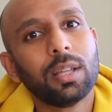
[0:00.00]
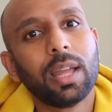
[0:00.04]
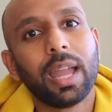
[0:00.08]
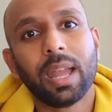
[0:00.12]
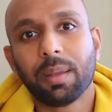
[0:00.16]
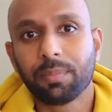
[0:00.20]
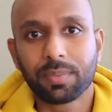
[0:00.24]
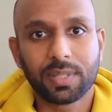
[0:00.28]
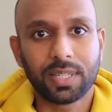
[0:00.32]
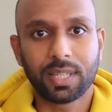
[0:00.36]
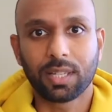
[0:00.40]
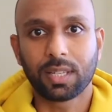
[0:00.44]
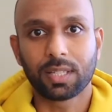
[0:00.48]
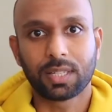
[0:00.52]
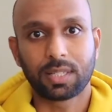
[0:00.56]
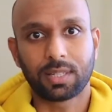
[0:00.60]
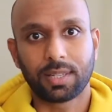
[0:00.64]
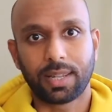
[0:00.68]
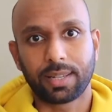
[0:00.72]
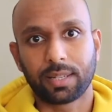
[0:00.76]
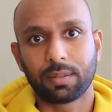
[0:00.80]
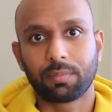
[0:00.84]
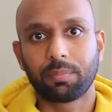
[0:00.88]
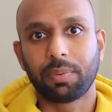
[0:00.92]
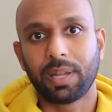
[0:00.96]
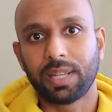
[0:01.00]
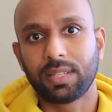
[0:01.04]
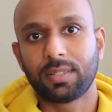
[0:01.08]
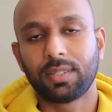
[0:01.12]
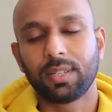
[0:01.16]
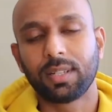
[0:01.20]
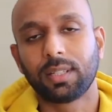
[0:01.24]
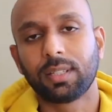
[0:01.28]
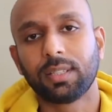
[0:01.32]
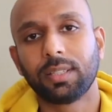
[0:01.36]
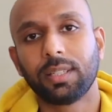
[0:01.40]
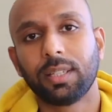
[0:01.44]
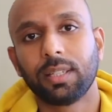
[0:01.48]
Emceeing is like
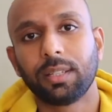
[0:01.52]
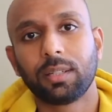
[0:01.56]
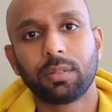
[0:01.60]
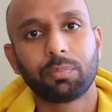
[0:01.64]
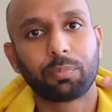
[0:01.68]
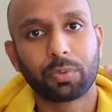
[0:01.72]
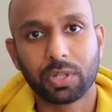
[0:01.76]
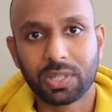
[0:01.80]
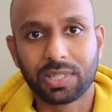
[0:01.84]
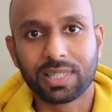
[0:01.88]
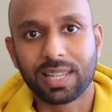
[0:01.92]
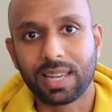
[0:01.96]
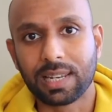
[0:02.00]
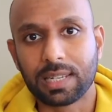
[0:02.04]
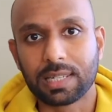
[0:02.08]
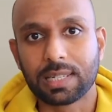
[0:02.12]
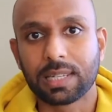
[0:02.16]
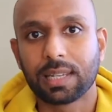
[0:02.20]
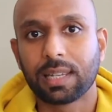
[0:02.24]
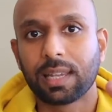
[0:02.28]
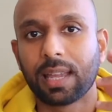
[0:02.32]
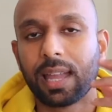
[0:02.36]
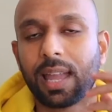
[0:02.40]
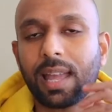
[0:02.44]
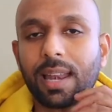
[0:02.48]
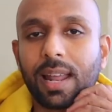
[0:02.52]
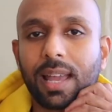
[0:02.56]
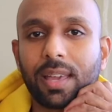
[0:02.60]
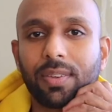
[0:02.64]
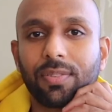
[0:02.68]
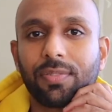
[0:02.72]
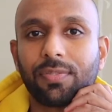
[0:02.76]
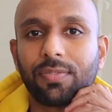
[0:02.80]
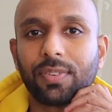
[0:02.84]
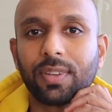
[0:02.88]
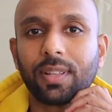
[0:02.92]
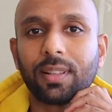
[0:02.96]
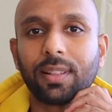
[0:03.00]
basically presenting, and I
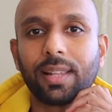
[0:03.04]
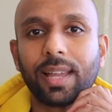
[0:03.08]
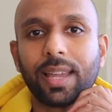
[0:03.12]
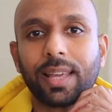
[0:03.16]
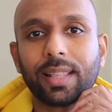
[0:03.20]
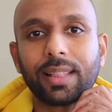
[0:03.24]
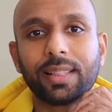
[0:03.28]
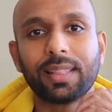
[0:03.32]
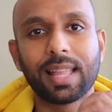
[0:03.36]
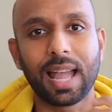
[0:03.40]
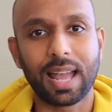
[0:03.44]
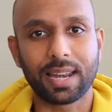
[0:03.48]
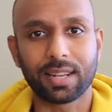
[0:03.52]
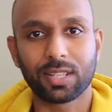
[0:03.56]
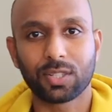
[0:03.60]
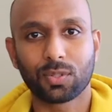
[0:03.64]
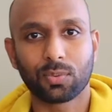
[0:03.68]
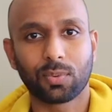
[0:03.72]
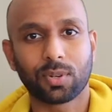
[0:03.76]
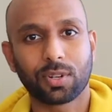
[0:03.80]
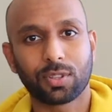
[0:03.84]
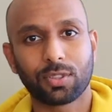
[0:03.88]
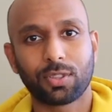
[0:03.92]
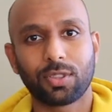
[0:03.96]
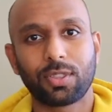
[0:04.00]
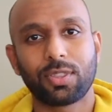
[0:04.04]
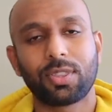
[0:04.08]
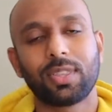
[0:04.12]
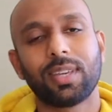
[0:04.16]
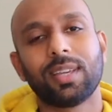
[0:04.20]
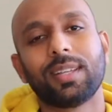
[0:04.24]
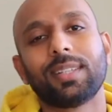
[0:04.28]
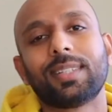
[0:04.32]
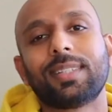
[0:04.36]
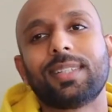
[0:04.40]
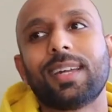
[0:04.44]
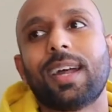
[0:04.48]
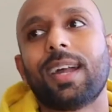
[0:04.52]
feel like that is one of the
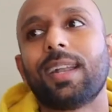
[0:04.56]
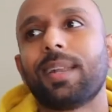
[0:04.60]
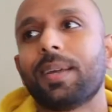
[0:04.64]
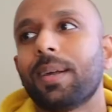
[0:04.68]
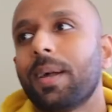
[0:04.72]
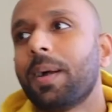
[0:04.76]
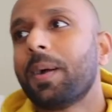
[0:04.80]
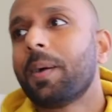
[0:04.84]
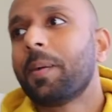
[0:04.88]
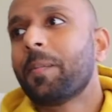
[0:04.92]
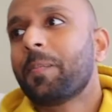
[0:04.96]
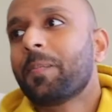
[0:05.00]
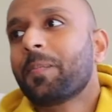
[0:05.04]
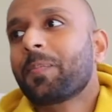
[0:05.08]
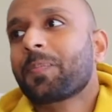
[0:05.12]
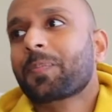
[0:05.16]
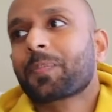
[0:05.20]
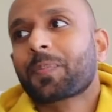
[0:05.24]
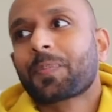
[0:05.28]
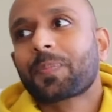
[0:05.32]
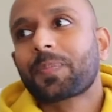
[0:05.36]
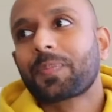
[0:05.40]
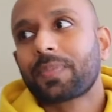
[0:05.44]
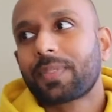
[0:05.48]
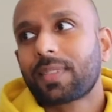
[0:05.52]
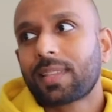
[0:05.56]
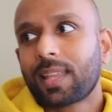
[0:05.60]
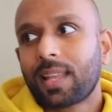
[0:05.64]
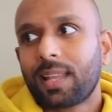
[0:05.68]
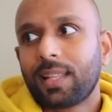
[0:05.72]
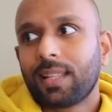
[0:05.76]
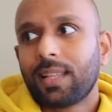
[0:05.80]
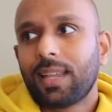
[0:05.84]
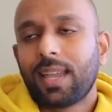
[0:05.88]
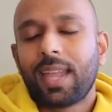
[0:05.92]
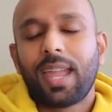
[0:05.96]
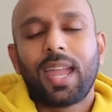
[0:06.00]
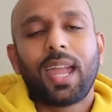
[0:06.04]
things that
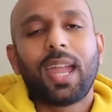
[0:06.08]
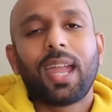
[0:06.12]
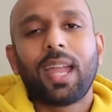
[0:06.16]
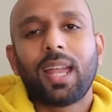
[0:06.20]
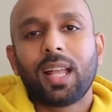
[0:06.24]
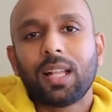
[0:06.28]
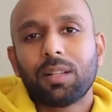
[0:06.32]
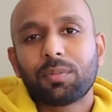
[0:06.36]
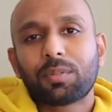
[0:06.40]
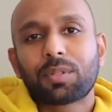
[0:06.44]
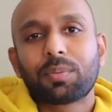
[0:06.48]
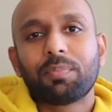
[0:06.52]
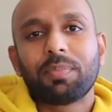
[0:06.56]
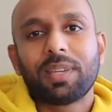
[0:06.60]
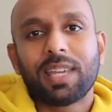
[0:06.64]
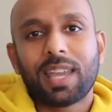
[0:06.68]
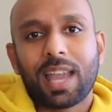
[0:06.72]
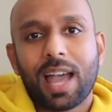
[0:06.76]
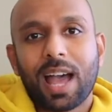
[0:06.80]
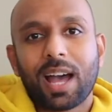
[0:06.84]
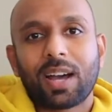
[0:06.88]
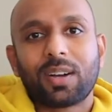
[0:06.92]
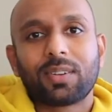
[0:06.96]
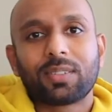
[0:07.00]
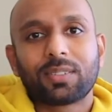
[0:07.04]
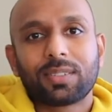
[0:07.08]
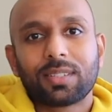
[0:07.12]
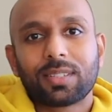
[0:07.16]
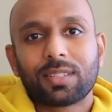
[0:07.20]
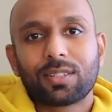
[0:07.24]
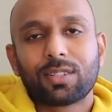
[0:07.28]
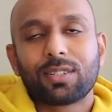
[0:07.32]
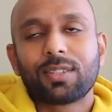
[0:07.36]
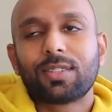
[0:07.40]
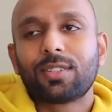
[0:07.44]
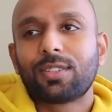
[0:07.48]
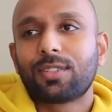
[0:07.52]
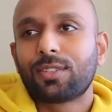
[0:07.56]
helped me out
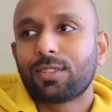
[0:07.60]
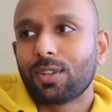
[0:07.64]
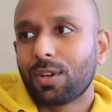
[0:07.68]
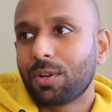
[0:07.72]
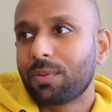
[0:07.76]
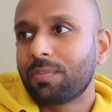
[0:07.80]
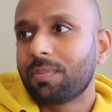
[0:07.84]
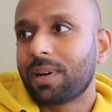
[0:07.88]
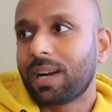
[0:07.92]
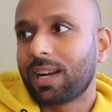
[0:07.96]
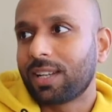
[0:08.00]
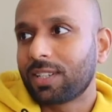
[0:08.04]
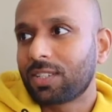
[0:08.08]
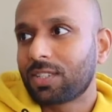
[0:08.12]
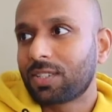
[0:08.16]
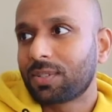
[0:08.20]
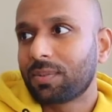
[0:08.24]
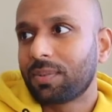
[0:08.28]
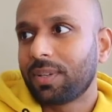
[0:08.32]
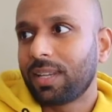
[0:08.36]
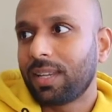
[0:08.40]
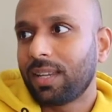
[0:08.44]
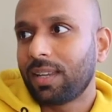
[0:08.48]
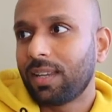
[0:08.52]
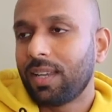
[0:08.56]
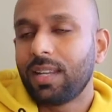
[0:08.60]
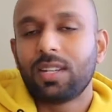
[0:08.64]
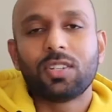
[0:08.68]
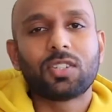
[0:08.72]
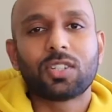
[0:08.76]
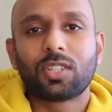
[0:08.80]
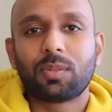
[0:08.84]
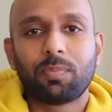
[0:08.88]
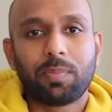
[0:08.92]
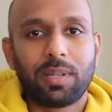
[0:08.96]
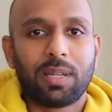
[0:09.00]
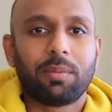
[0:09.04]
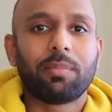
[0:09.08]
so much in
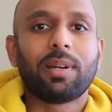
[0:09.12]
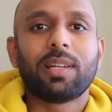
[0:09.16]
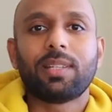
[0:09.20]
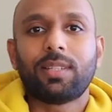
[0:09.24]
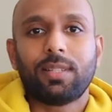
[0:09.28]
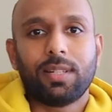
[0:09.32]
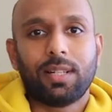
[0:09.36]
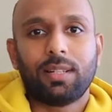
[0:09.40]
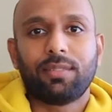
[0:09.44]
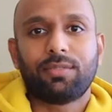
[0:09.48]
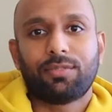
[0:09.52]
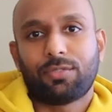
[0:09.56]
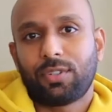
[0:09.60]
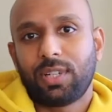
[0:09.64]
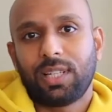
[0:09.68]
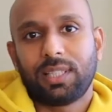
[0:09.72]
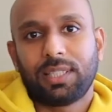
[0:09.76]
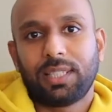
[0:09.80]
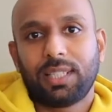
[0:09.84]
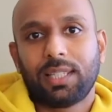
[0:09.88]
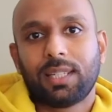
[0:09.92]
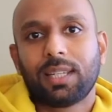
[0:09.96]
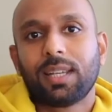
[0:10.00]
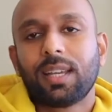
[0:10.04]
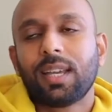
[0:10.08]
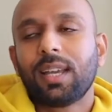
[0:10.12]
just being myself, really.